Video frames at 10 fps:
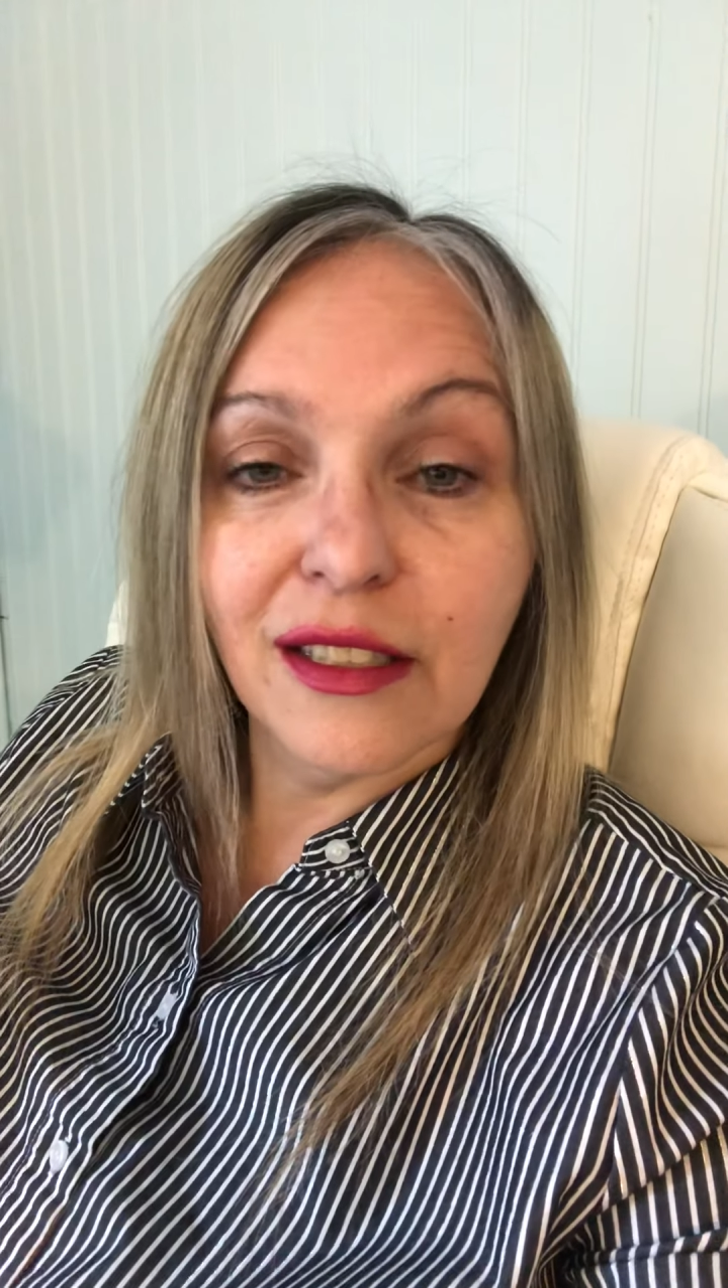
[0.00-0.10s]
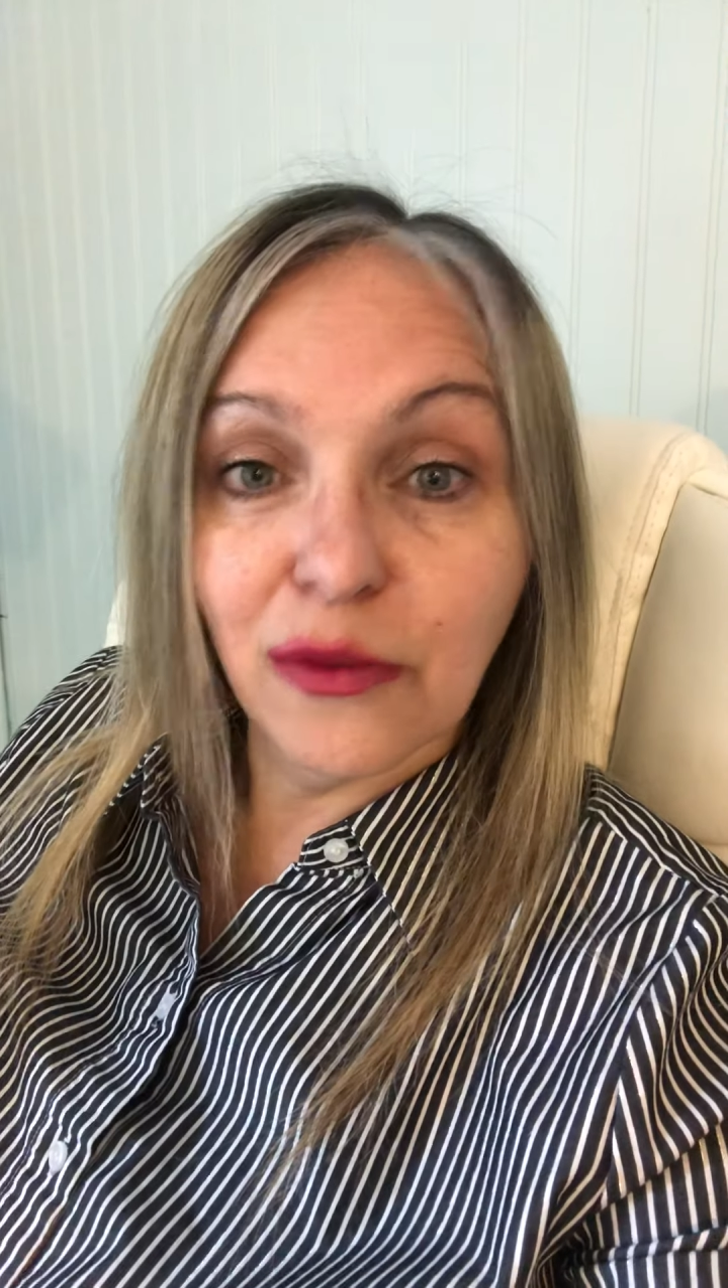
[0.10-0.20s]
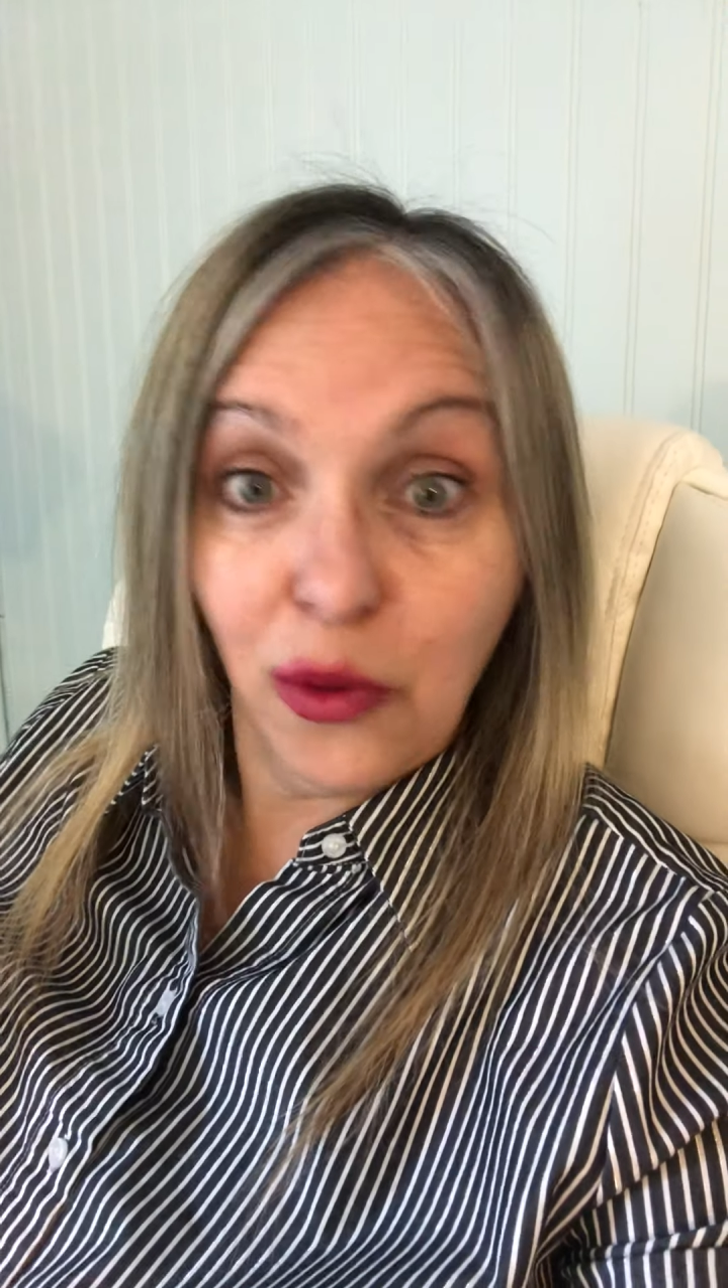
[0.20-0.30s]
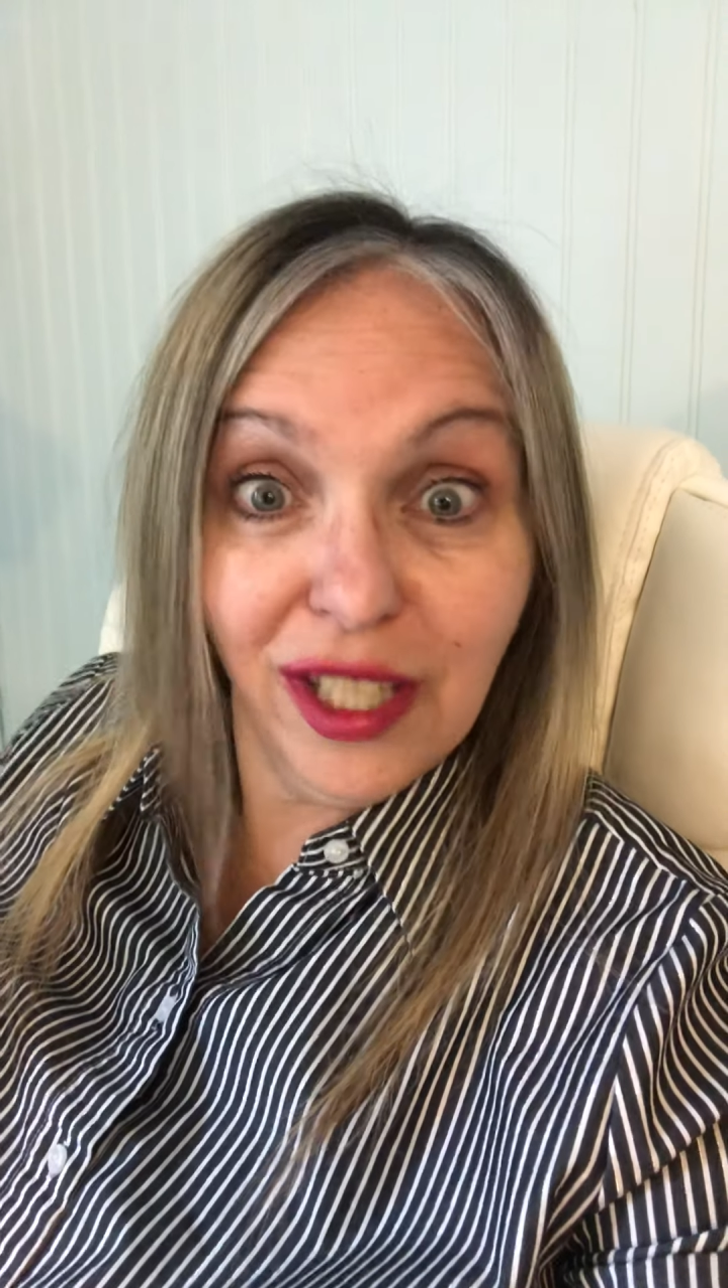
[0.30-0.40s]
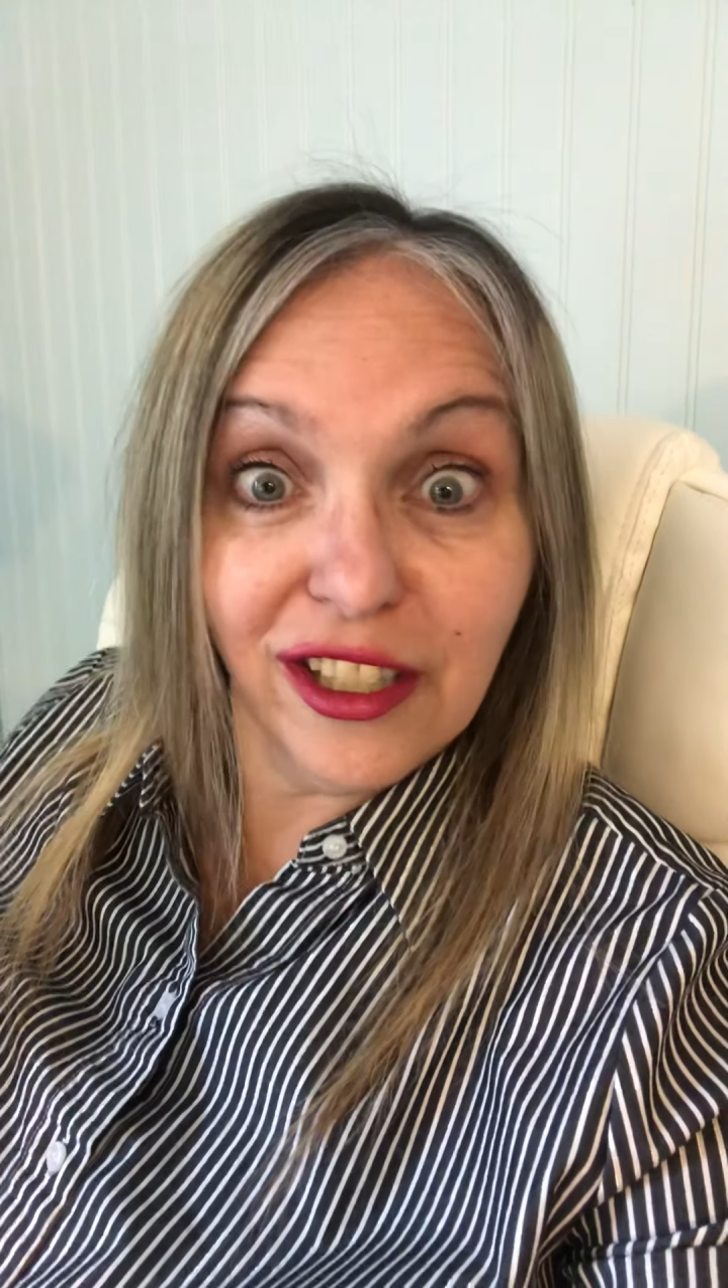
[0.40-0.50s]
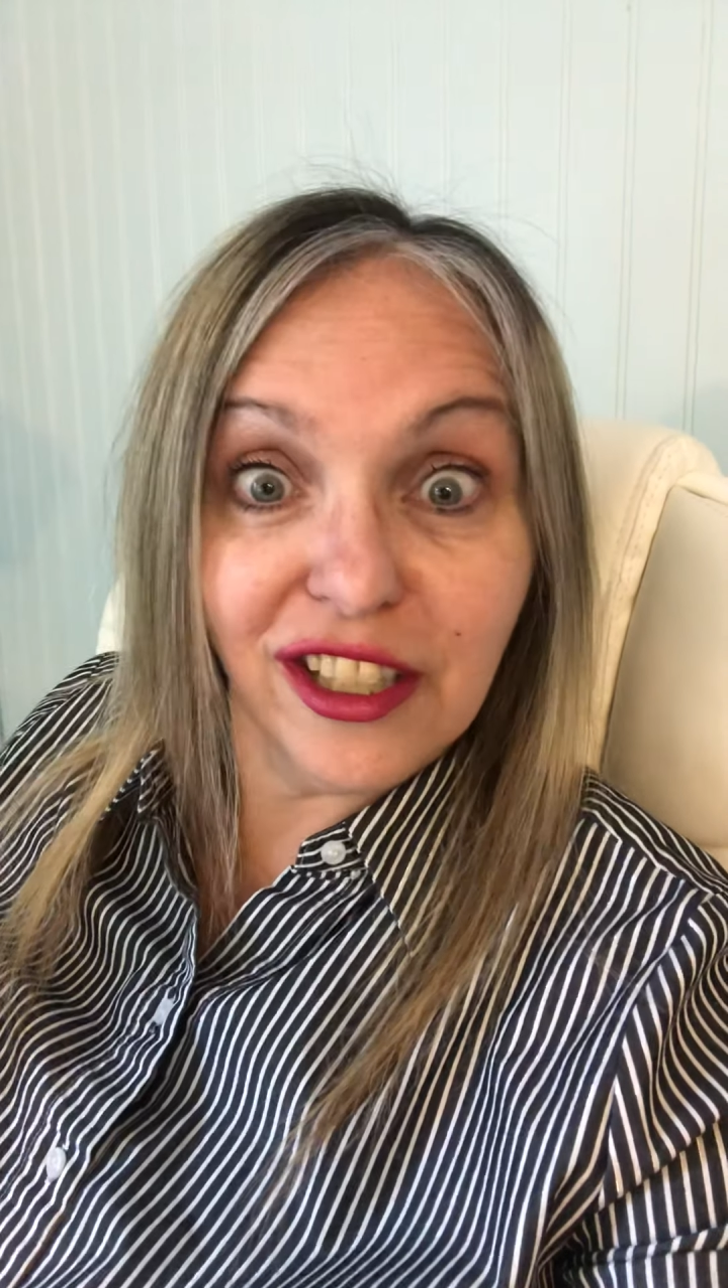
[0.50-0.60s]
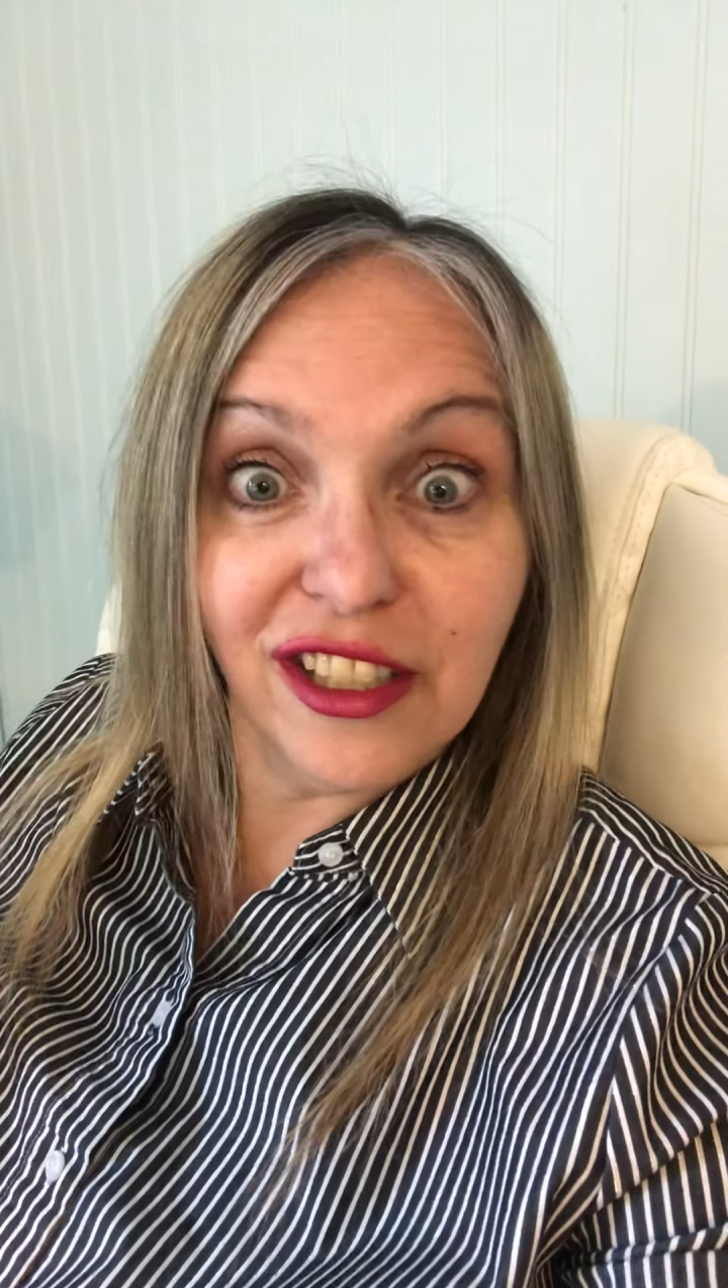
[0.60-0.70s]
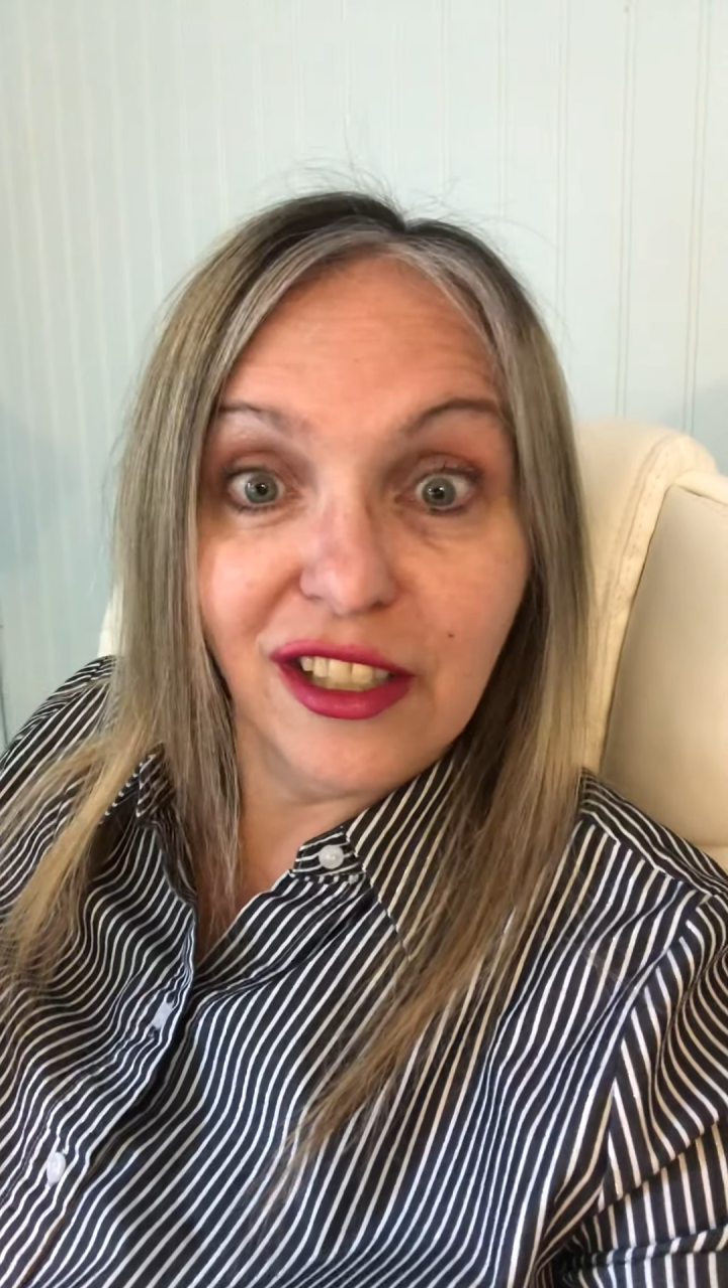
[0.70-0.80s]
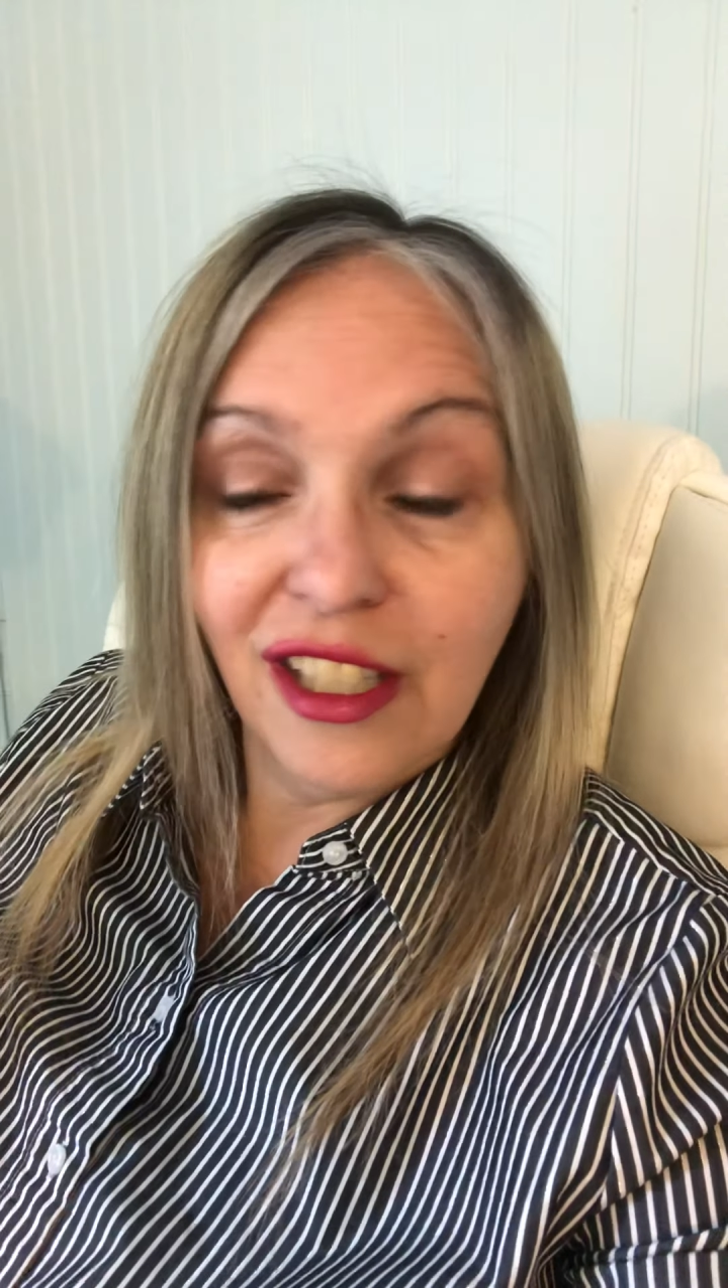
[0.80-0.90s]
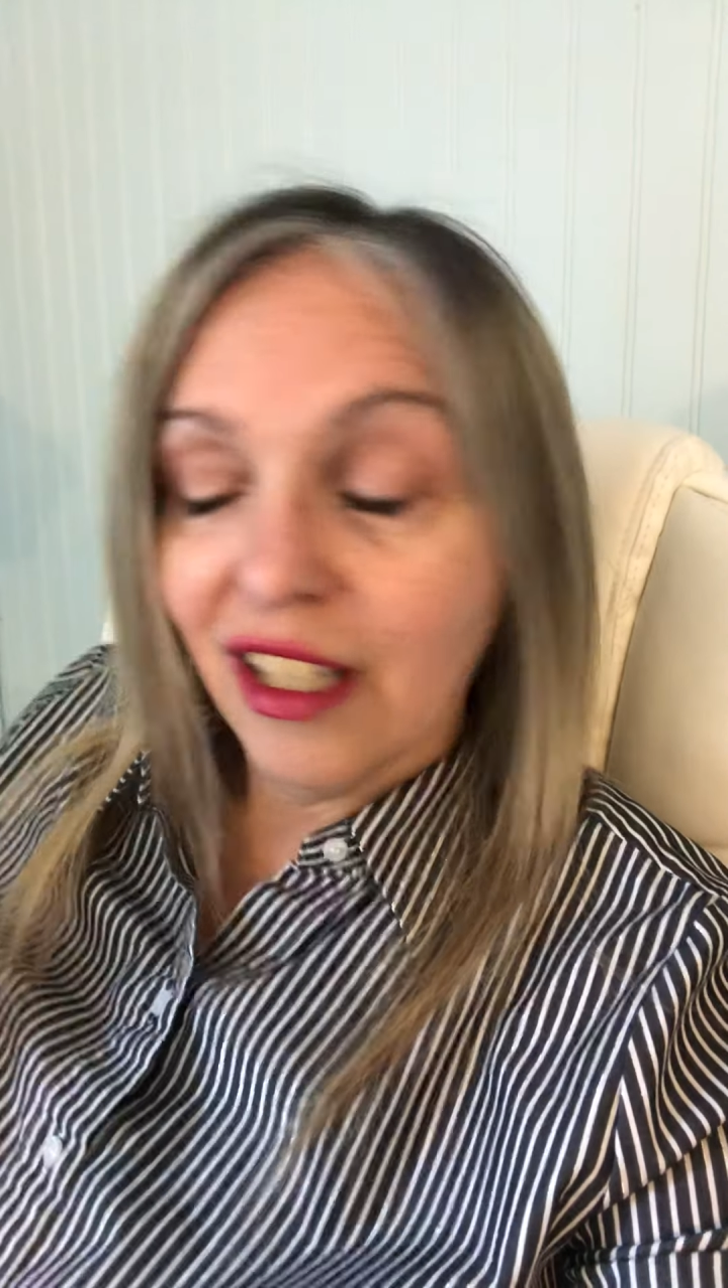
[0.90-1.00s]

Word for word: weird.